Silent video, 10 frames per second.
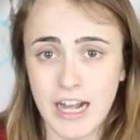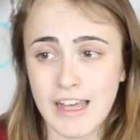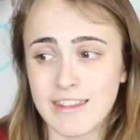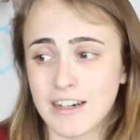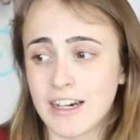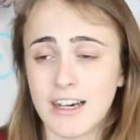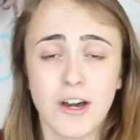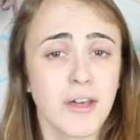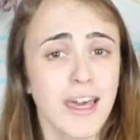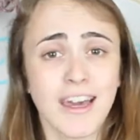I thought,
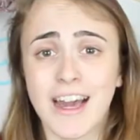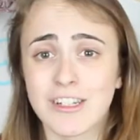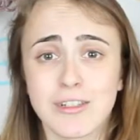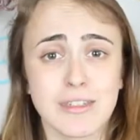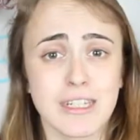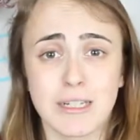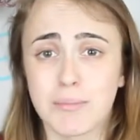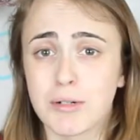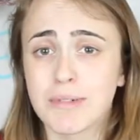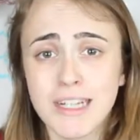okay, I just need to
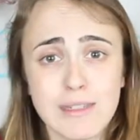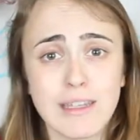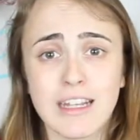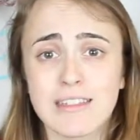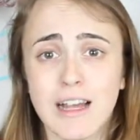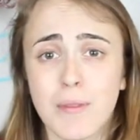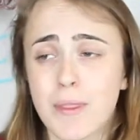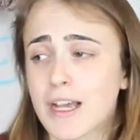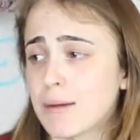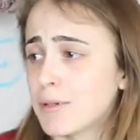put my designs out
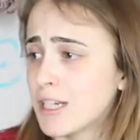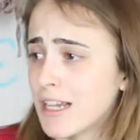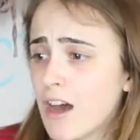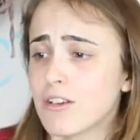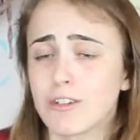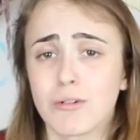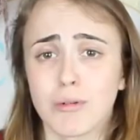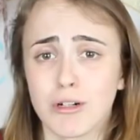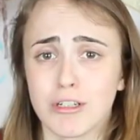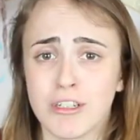there, put it out into the
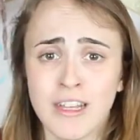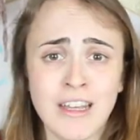world,